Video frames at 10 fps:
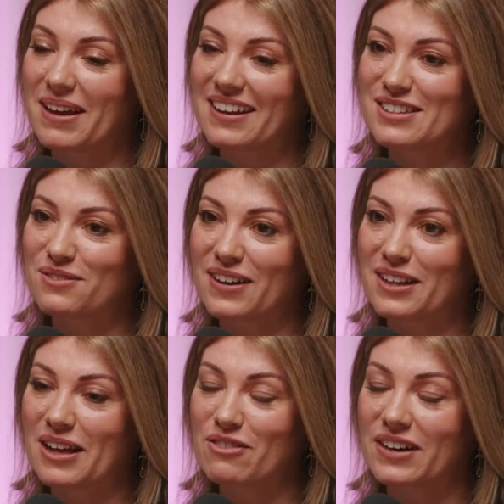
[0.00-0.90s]
And it's
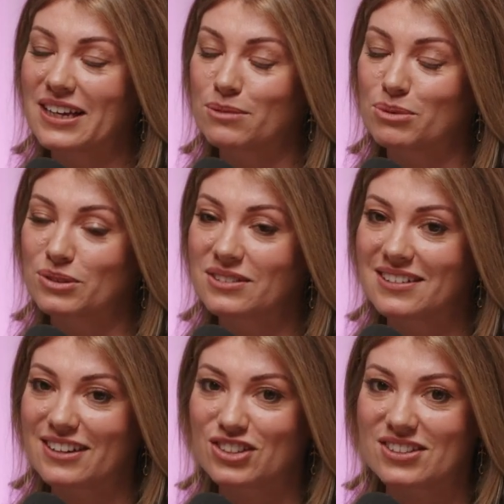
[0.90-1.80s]
available,
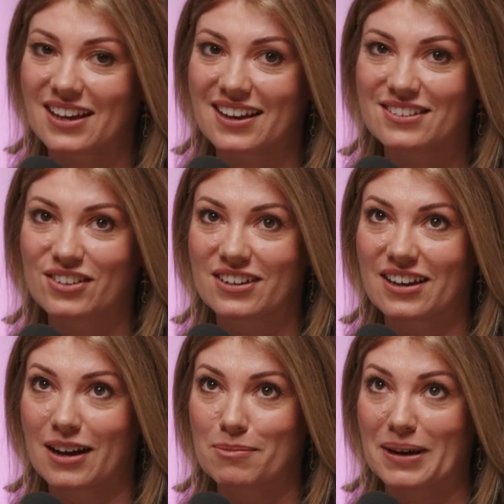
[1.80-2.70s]
I should say, not
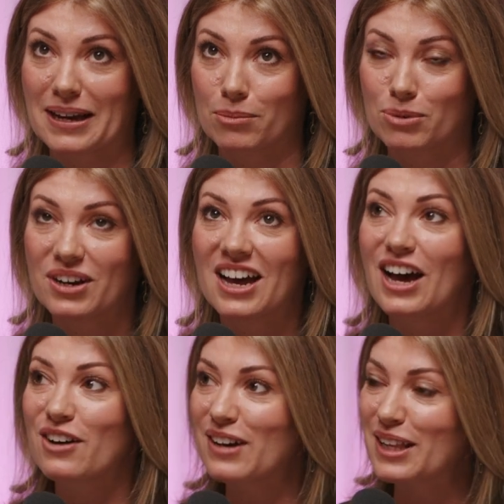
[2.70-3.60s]
available,
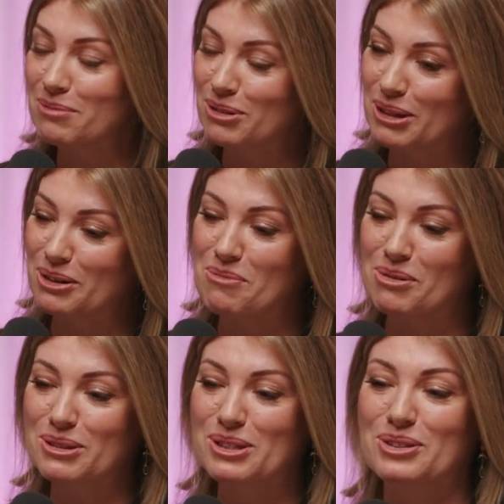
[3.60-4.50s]
available in all
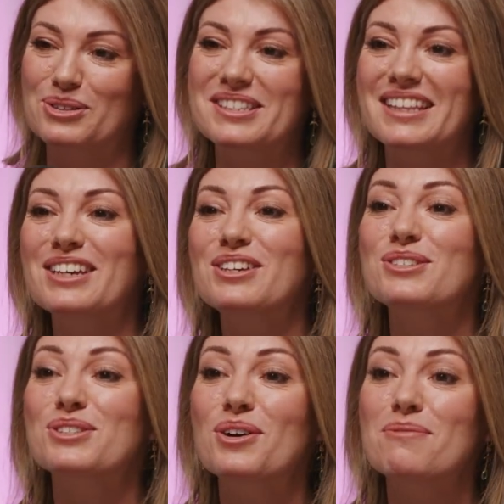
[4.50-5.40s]
bookstores. Thank
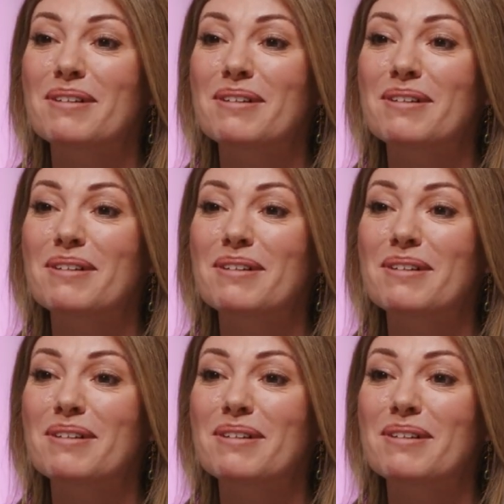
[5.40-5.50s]
you so